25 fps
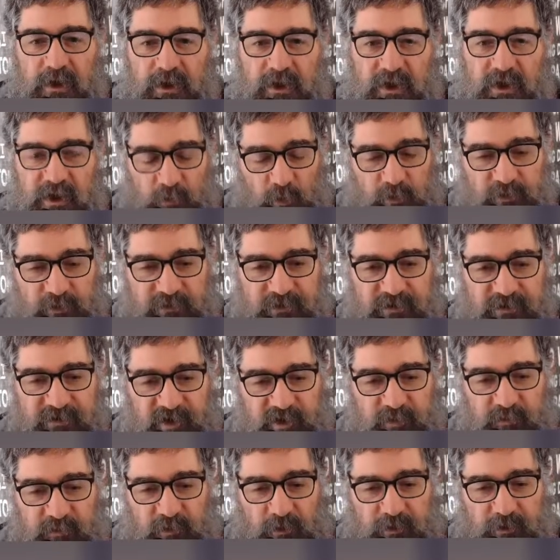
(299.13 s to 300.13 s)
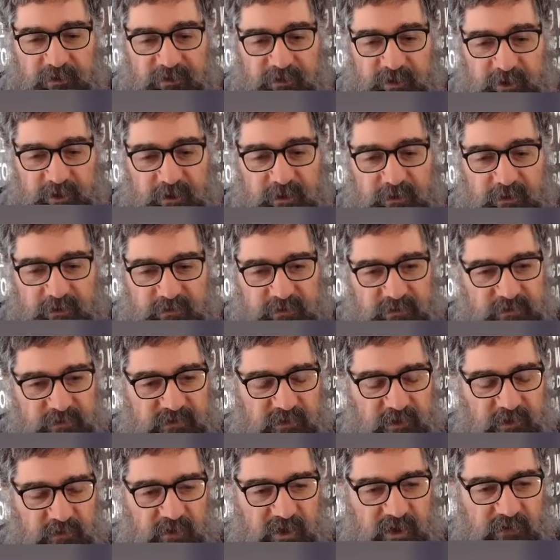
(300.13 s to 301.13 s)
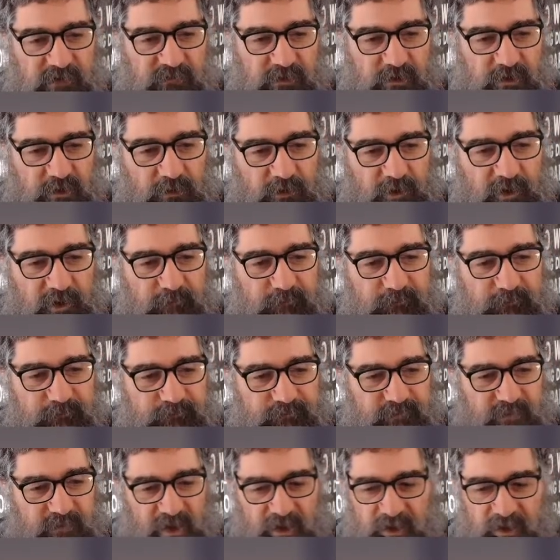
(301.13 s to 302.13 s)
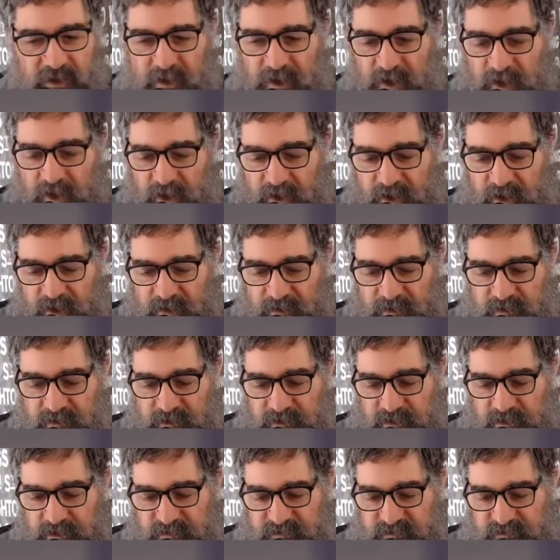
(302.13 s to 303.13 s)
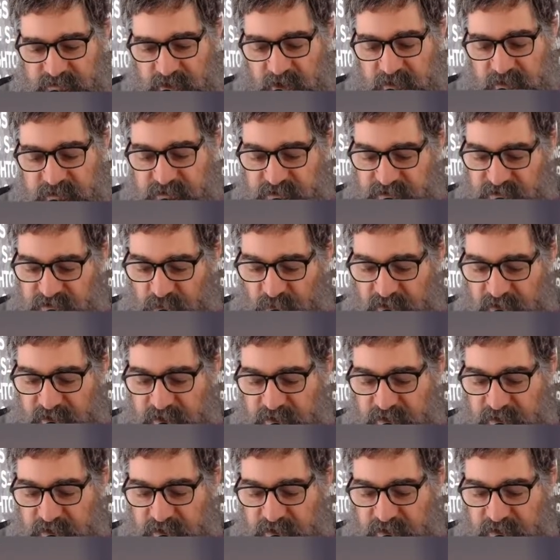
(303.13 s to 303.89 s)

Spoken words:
it was the same price then, so they haven't gone up. and it's lasted 20